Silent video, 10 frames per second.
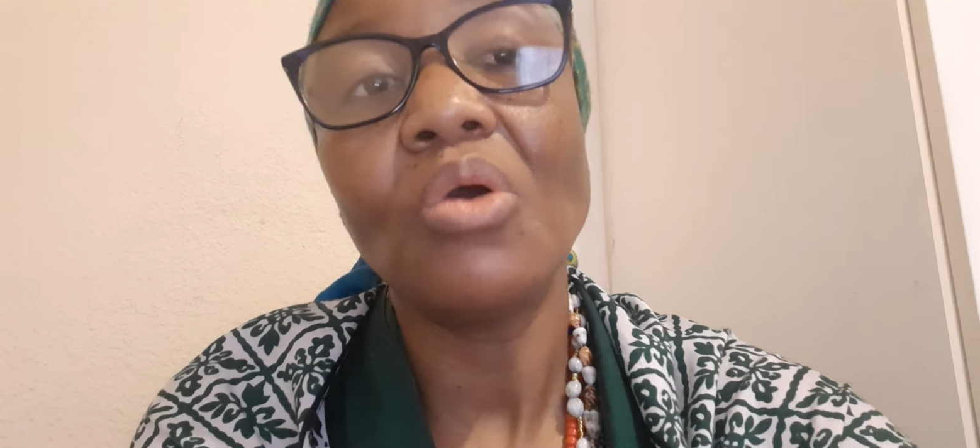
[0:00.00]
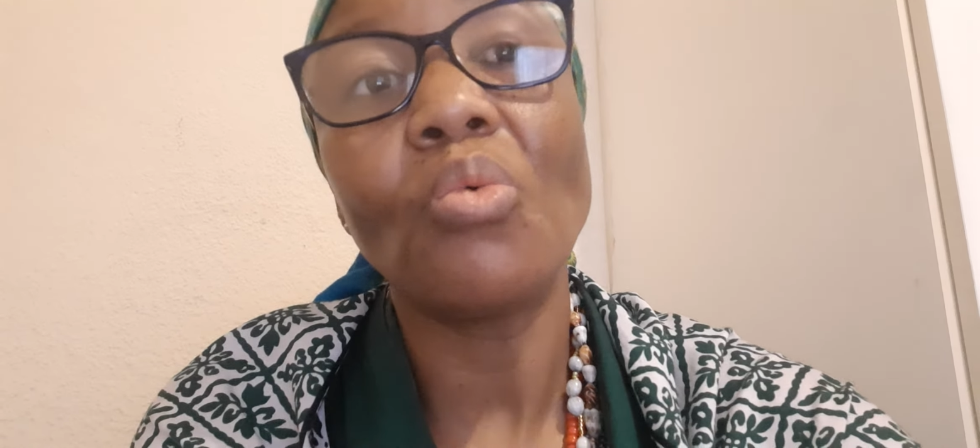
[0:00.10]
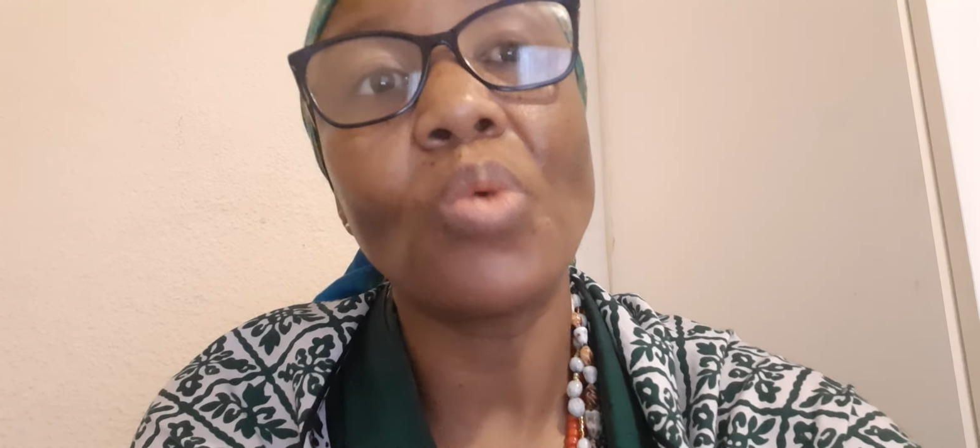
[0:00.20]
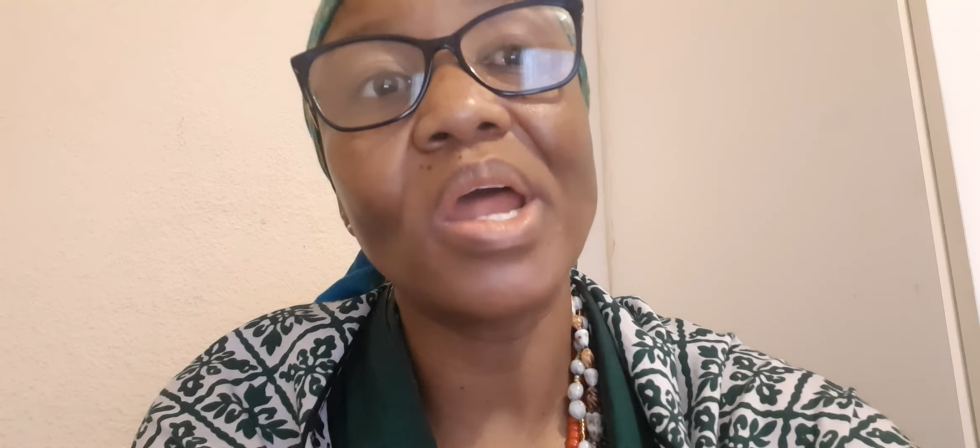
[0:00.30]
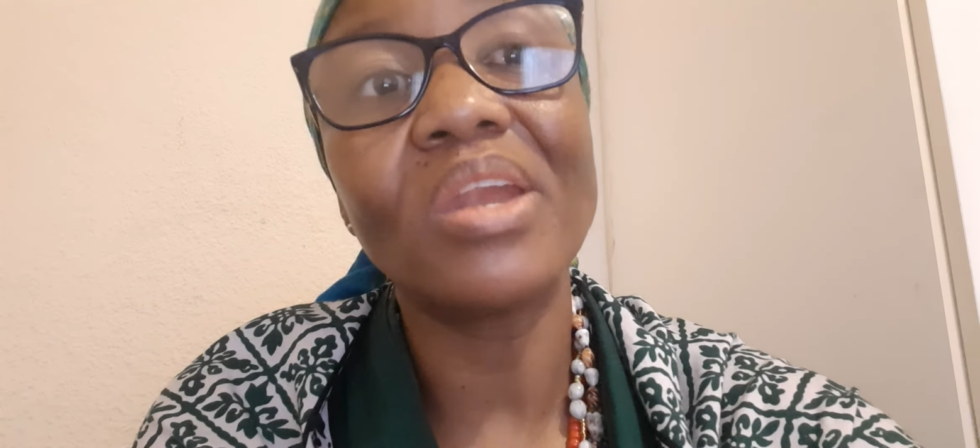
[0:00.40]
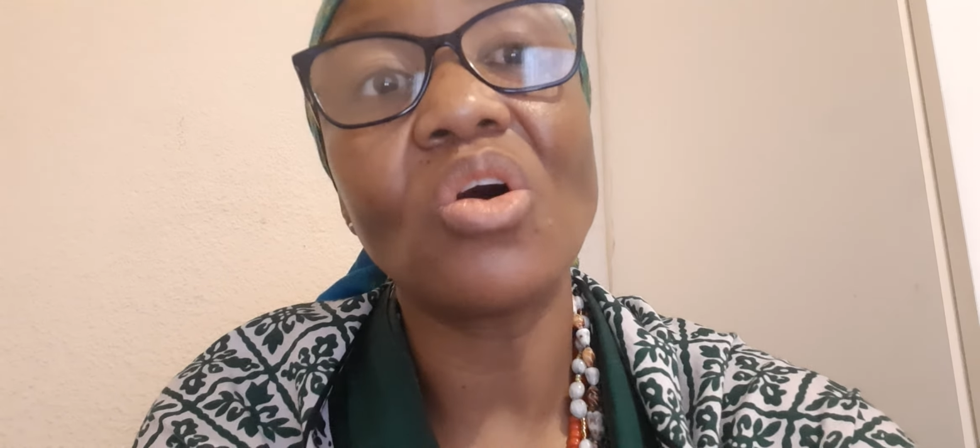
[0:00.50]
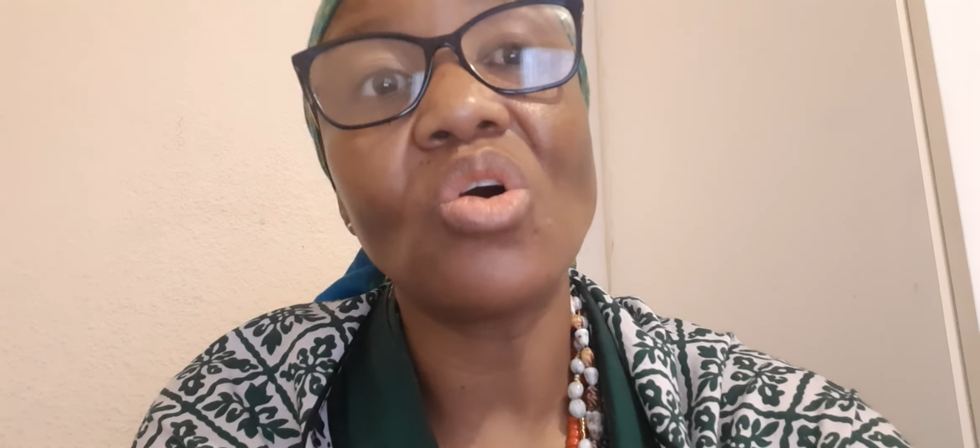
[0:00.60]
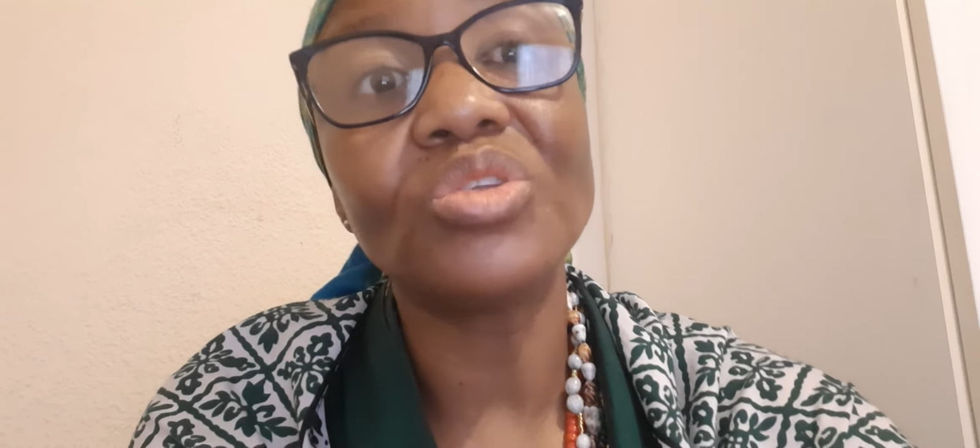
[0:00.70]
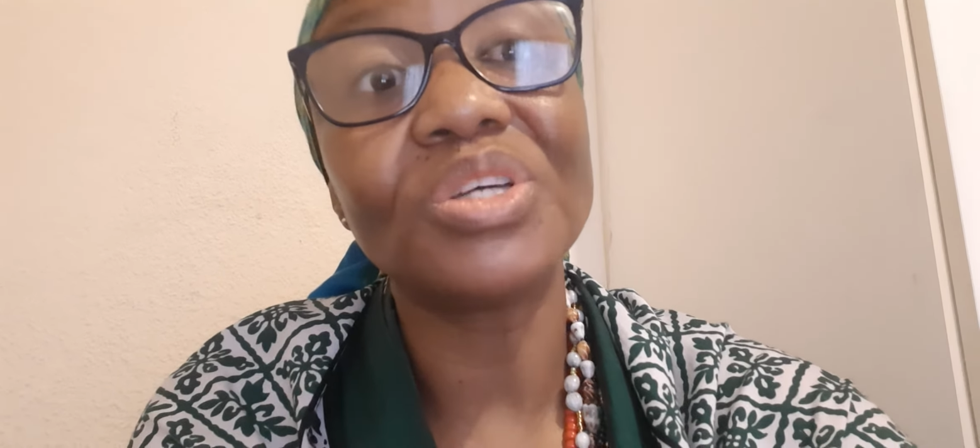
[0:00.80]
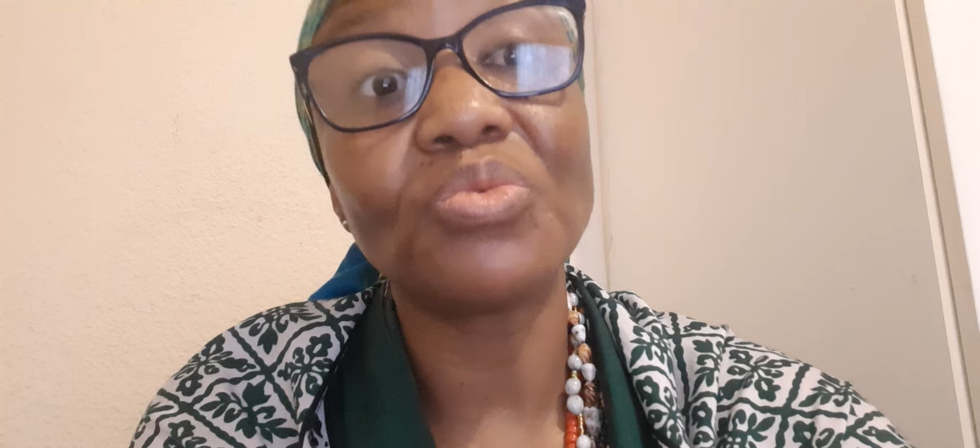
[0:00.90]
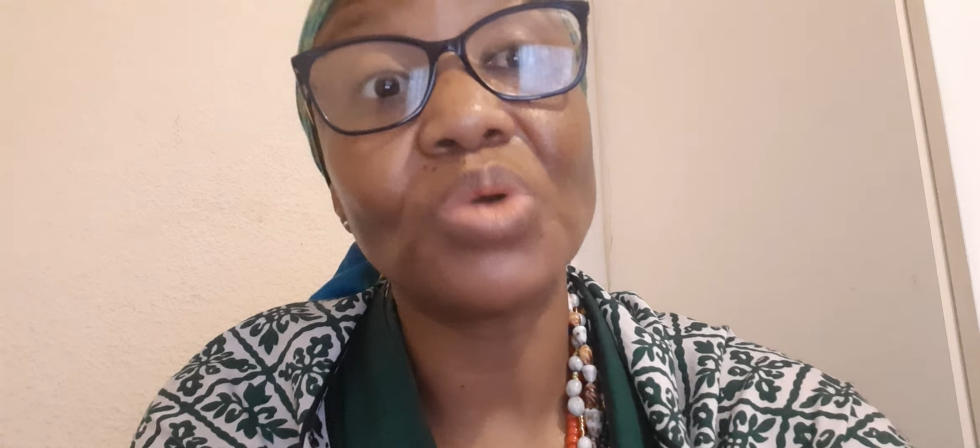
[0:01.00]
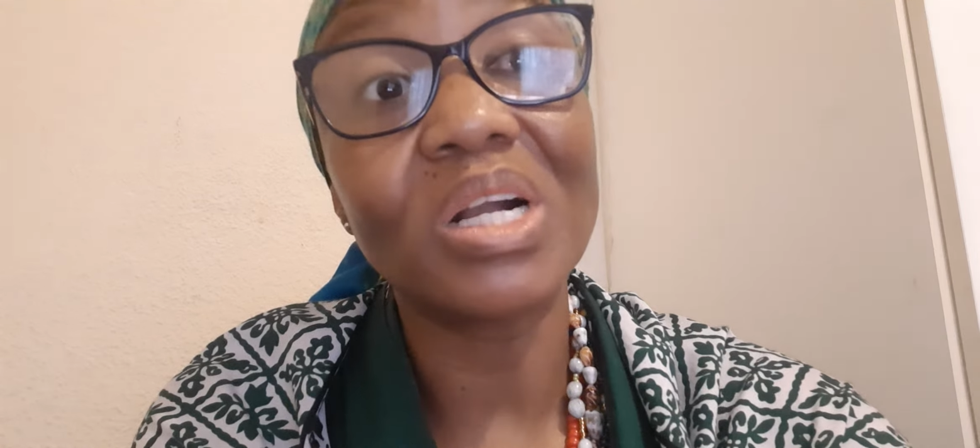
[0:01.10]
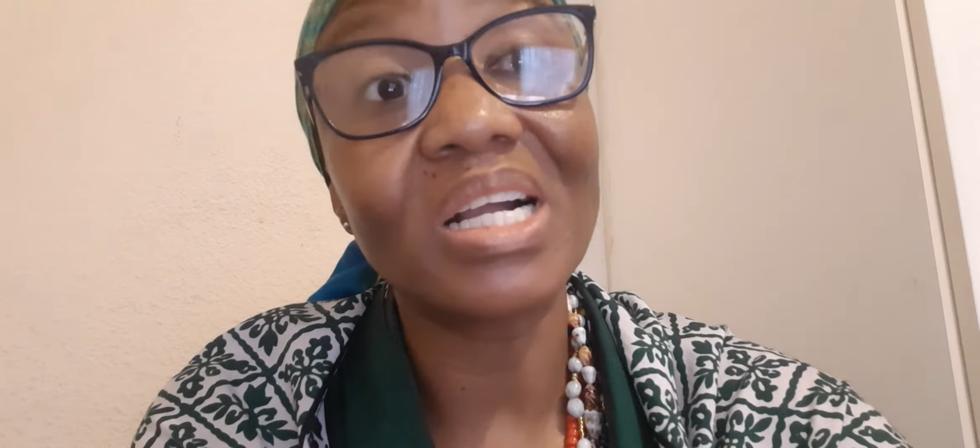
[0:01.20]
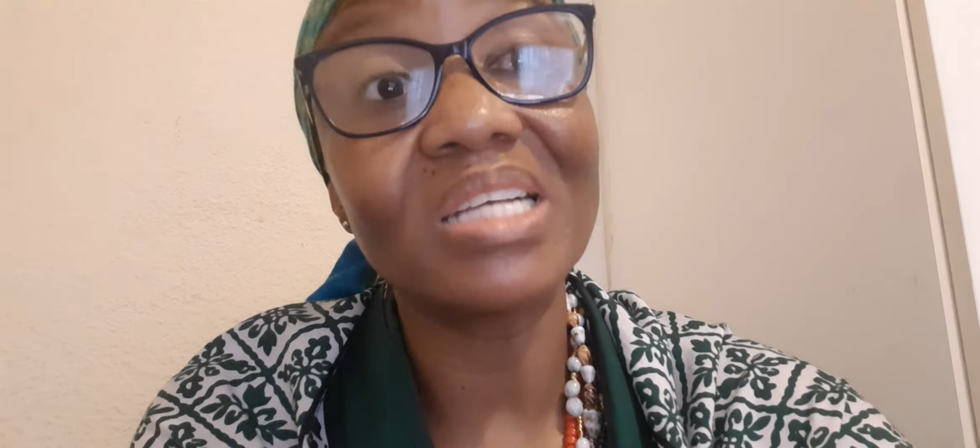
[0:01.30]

when all the work